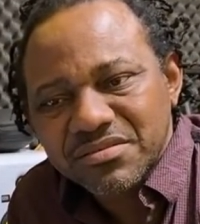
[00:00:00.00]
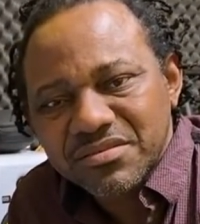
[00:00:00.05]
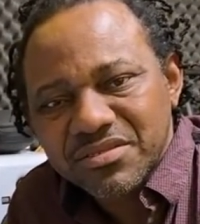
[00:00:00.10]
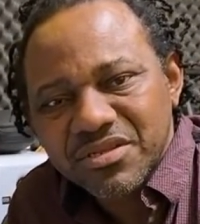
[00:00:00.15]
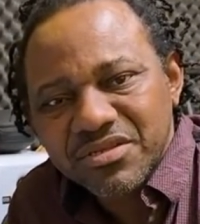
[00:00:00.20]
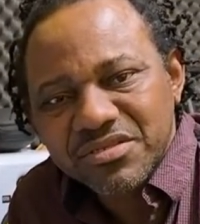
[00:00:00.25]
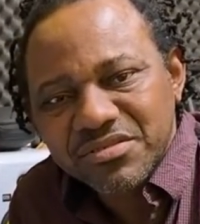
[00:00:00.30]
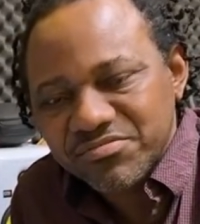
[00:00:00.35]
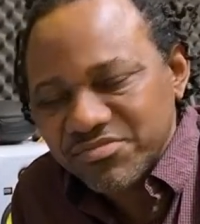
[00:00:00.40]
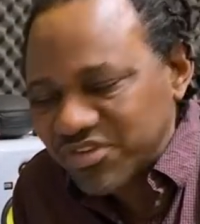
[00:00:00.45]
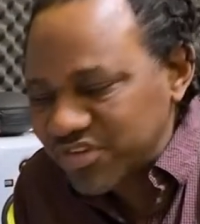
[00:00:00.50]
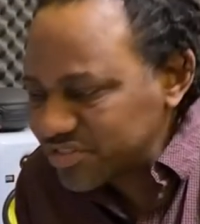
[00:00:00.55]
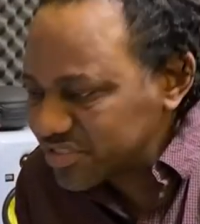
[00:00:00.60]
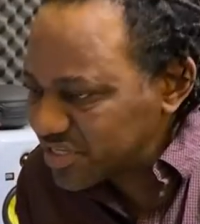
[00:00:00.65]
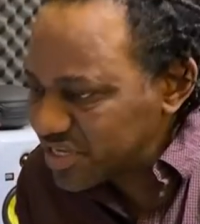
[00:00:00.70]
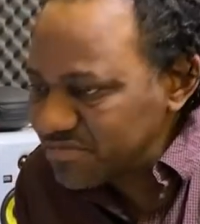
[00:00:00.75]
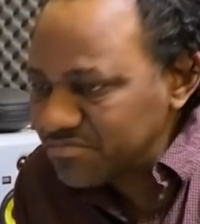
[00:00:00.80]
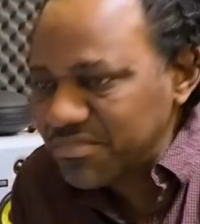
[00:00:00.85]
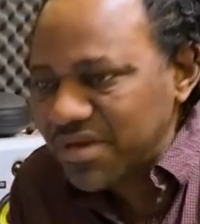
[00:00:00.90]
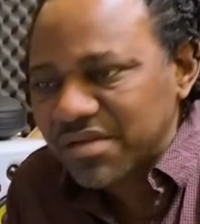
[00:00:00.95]
Just, me just
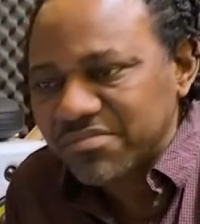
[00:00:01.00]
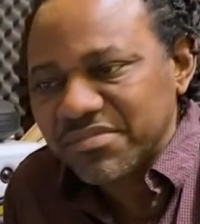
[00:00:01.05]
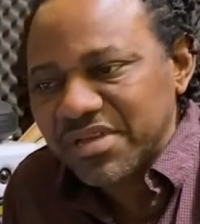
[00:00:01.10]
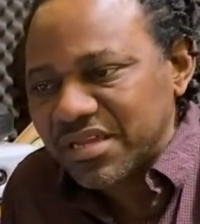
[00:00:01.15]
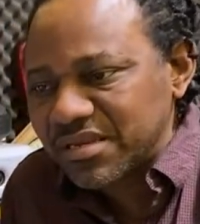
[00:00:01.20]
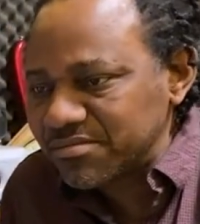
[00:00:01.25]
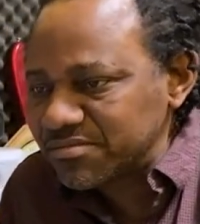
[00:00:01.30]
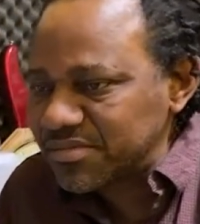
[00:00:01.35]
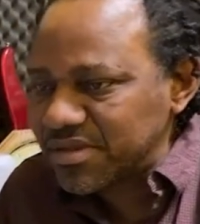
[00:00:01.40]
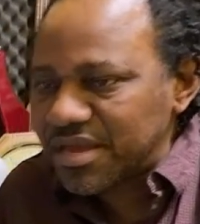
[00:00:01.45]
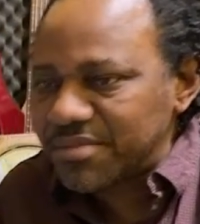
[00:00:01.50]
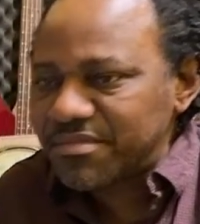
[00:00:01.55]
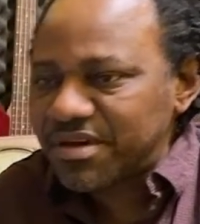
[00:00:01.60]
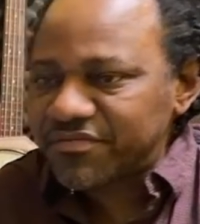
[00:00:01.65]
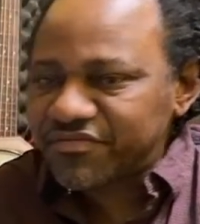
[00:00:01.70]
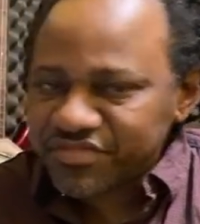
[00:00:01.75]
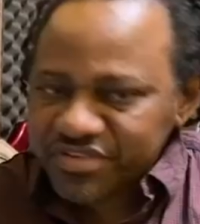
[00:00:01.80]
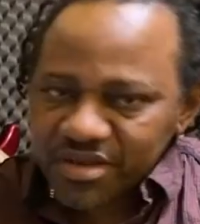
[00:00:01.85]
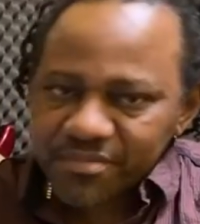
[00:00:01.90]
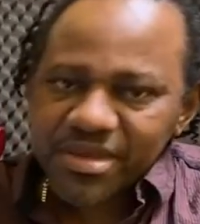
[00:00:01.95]
kick back, me and him name
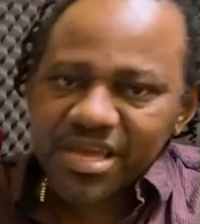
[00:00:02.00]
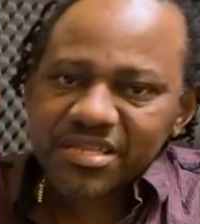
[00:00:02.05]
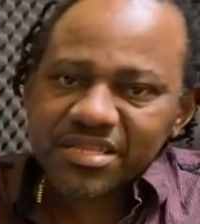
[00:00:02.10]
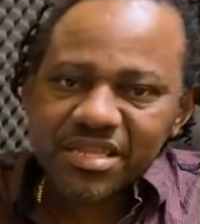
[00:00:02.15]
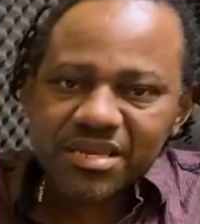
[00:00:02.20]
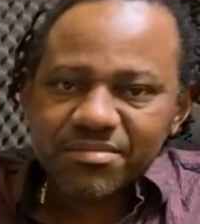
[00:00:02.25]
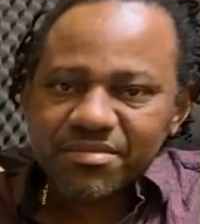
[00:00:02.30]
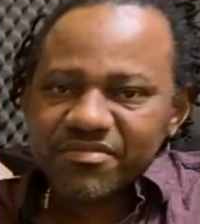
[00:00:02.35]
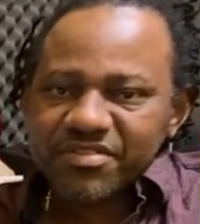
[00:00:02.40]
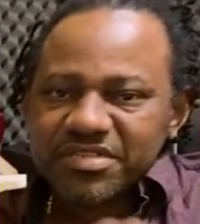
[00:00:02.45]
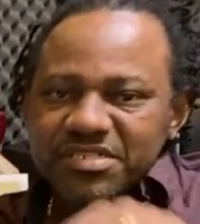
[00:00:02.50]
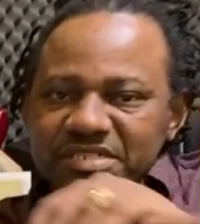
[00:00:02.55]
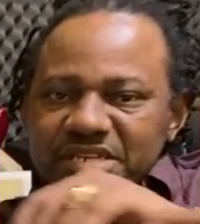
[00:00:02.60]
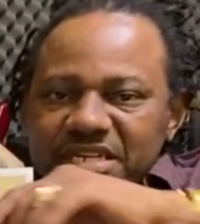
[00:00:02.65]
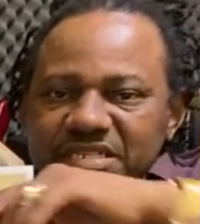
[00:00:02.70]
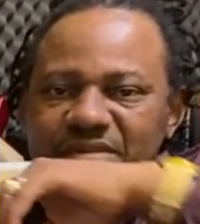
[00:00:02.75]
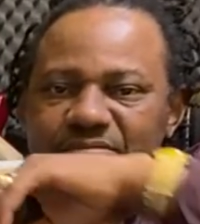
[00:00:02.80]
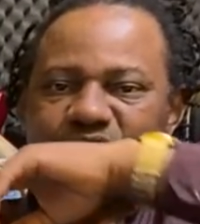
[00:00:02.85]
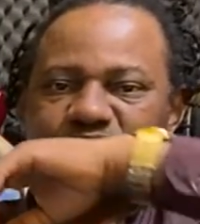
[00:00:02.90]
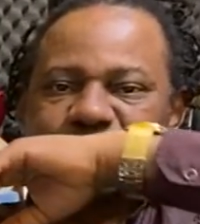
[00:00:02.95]
officer, me tell him everything,
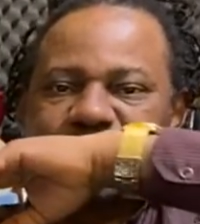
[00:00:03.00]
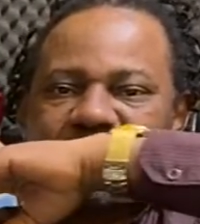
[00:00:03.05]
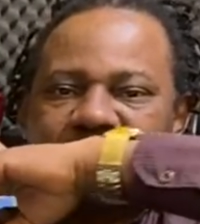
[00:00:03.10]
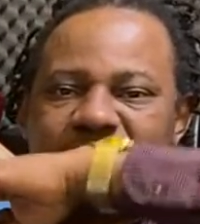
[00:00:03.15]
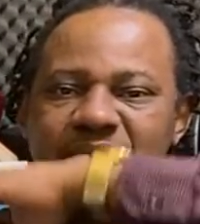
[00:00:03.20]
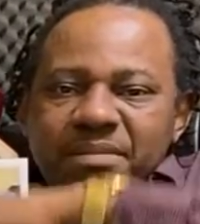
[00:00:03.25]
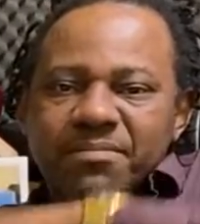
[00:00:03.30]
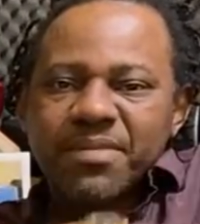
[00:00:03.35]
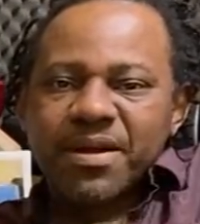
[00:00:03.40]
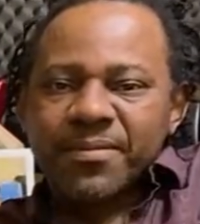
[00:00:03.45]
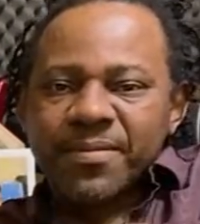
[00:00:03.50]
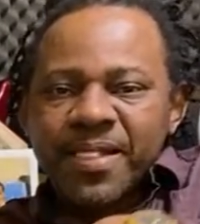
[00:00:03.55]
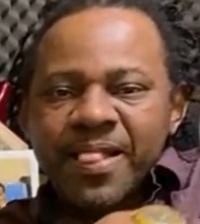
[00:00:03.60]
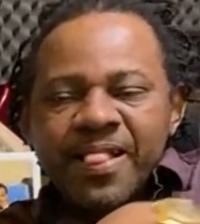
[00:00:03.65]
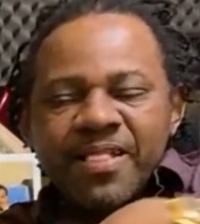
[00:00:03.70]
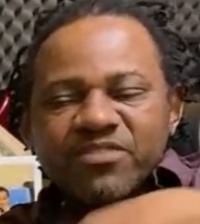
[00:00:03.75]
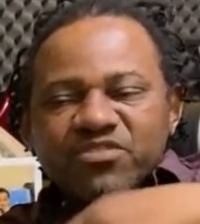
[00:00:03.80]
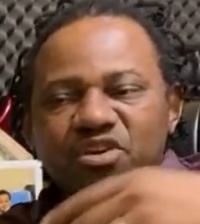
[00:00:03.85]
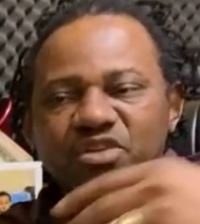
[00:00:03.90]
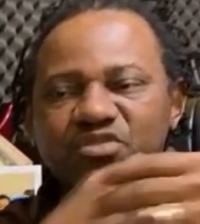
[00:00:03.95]
I say boom, bam, bam, bam.
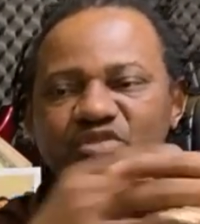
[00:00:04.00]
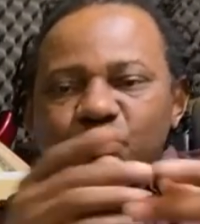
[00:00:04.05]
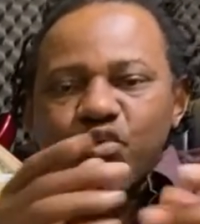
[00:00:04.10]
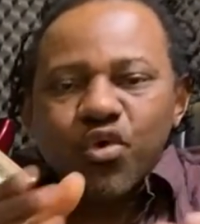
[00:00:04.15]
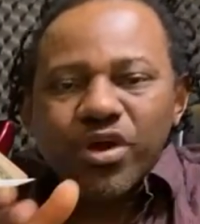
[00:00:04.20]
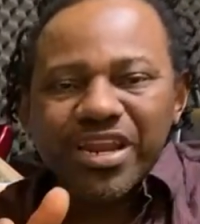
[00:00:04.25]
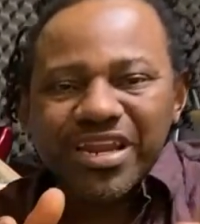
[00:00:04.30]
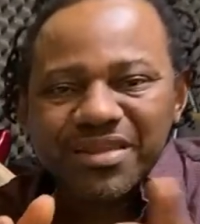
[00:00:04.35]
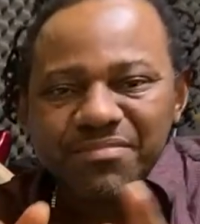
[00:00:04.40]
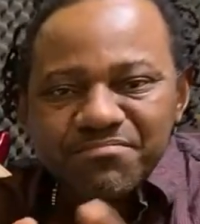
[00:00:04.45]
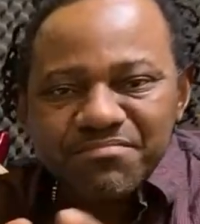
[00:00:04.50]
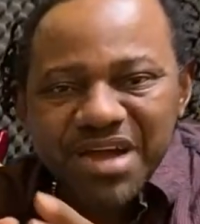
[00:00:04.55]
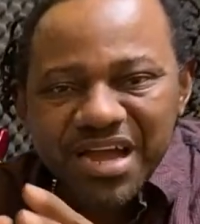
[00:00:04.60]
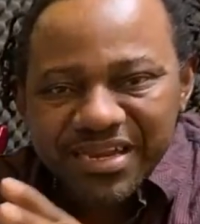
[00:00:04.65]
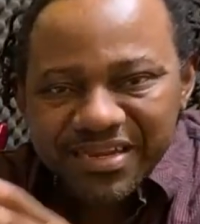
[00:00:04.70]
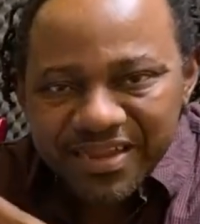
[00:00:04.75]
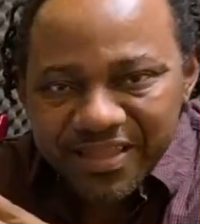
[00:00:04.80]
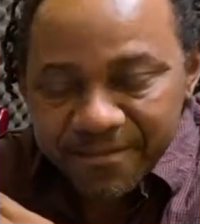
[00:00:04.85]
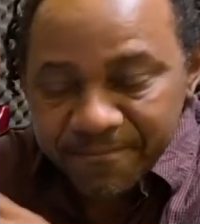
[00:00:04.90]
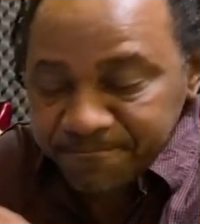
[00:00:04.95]
So the whole of the
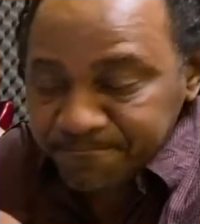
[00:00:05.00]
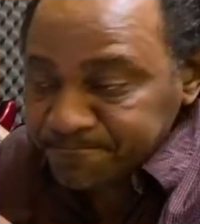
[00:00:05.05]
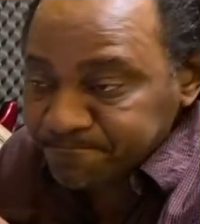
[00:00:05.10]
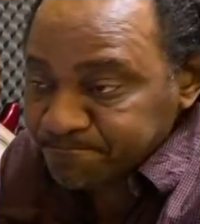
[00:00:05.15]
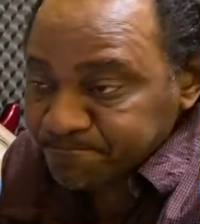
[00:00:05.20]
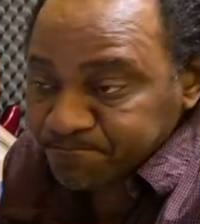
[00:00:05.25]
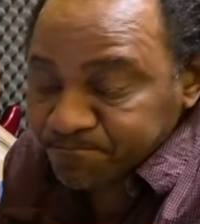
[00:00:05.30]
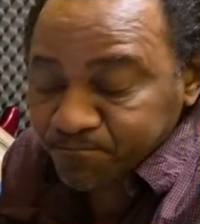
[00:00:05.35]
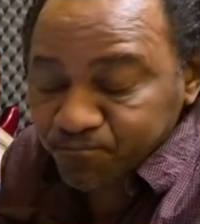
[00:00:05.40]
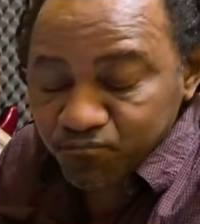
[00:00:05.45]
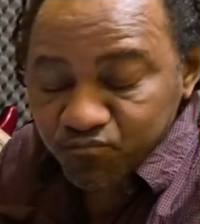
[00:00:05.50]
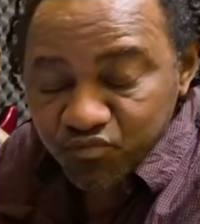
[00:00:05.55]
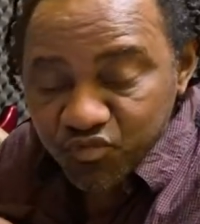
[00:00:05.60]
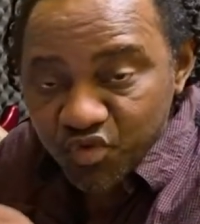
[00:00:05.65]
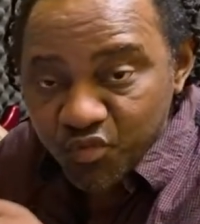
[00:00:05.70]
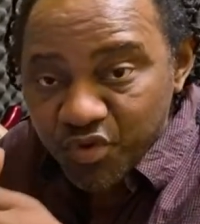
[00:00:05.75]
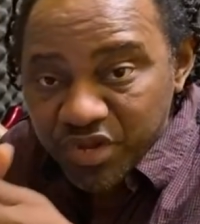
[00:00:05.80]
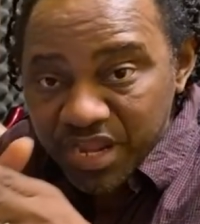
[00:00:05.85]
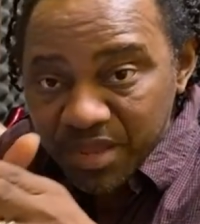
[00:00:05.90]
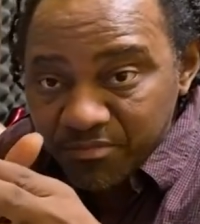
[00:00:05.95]
man them,
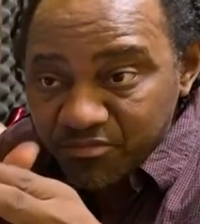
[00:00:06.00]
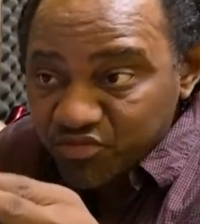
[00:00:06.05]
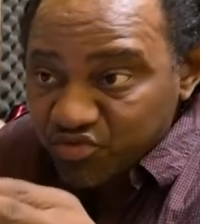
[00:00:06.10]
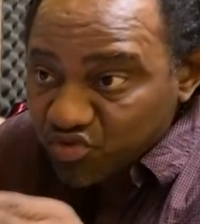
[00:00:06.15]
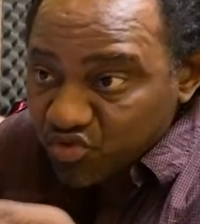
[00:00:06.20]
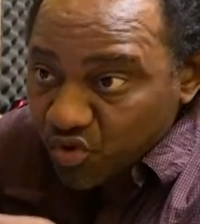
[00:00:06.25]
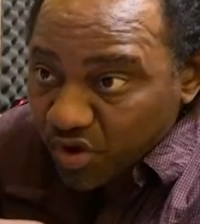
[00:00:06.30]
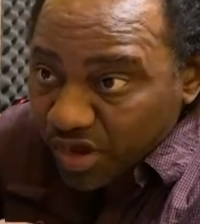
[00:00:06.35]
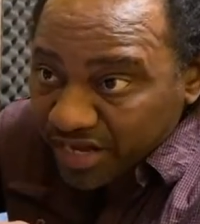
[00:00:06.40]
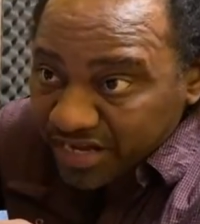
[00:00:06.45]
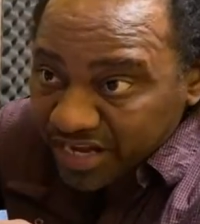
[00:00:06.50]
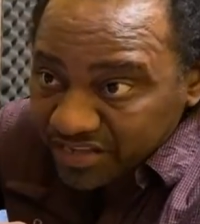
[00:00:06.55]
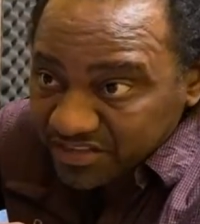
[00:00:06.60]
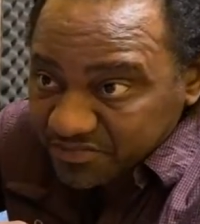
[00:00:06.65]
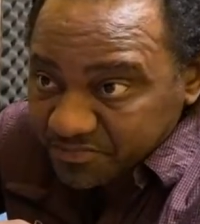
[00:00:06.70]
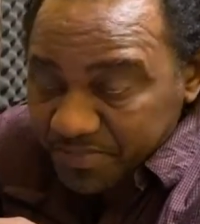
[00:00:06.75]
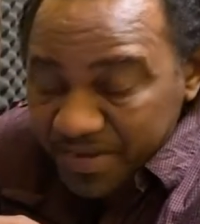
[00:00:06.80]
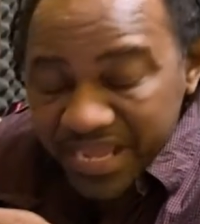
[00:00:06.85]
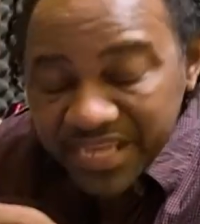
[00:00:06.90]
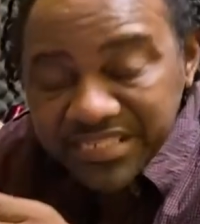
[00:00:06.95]
with them do
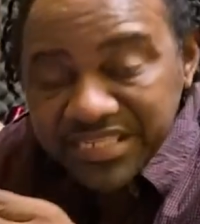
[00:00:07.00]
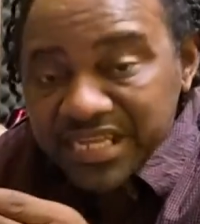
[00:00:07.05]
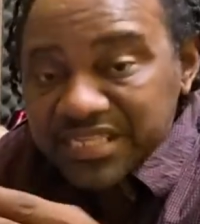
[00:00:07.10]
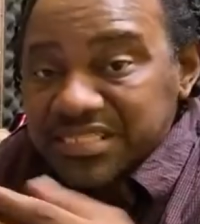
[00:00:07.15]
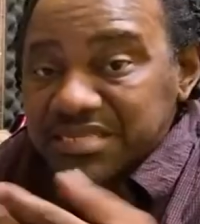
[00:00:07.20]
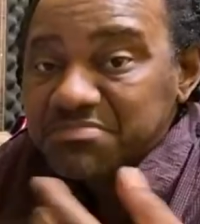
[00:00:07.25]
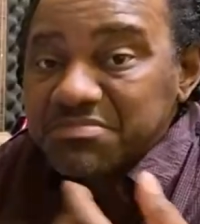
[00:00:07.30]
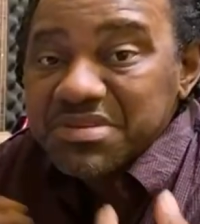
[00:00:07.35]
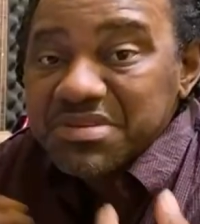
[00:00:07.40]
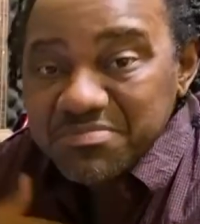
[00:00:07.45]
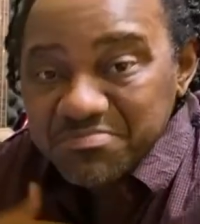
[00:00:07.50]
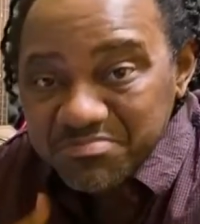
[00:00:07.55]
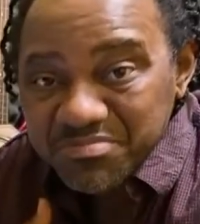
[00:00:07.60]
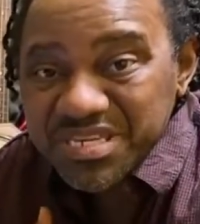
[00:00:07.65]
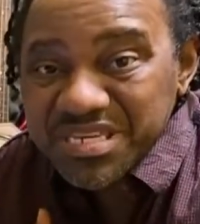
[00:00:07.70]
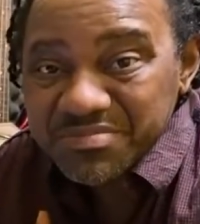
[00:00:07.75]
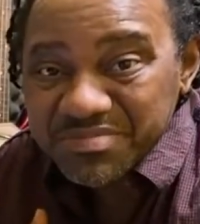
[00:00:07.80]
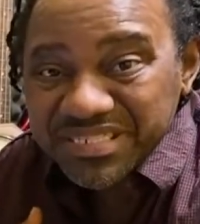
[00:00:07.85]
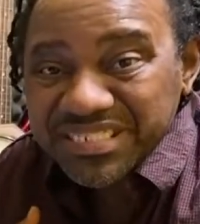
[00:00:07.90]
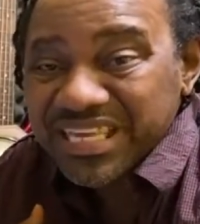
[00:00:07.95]
not price until me,
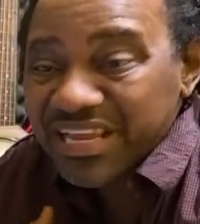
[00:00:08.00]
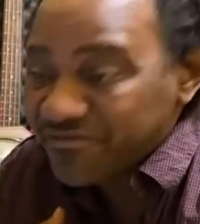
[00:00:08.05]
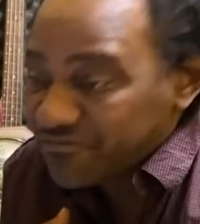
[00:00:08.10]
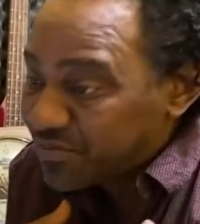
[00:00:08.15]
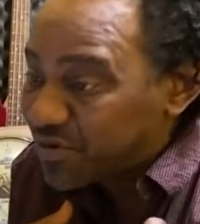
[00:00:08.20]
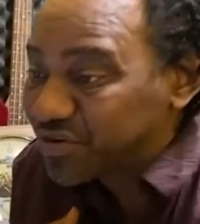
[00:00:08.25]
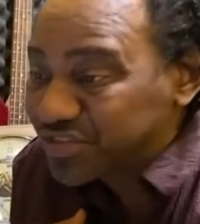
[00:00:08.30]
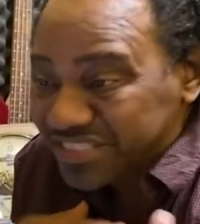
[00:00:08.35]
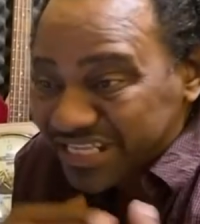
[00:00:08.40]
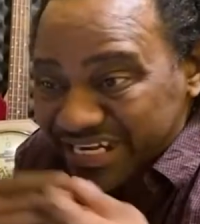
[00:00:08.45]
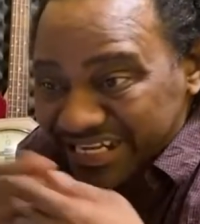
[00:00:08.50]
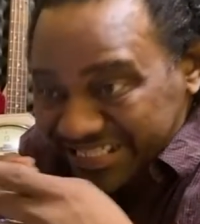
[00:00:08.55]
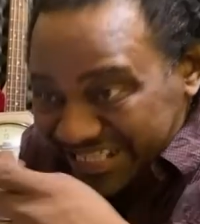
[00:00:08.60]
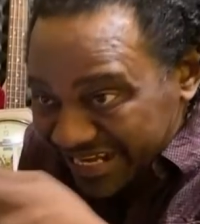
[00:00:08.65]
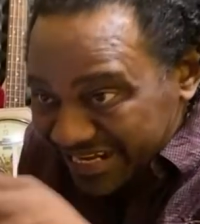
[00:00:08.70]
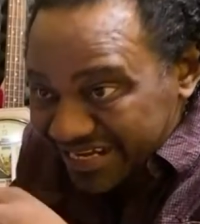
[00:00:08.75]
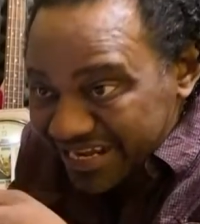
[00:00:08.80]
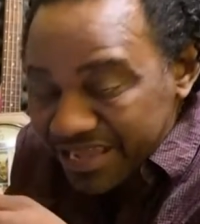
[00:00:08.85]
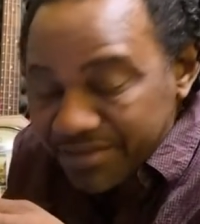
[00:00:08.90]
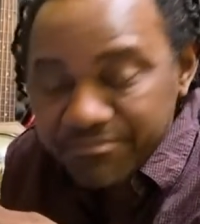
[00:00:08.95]
me myself personally
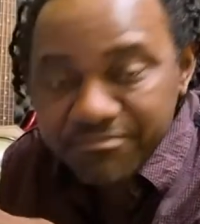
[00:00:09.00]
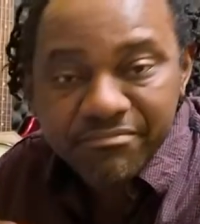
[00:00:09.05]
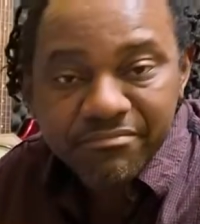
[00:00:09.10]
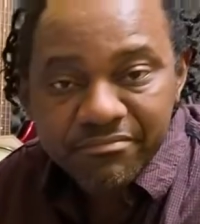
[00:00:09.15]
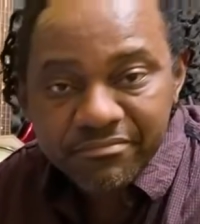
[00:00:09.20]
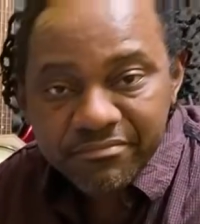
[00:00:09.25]
tell them.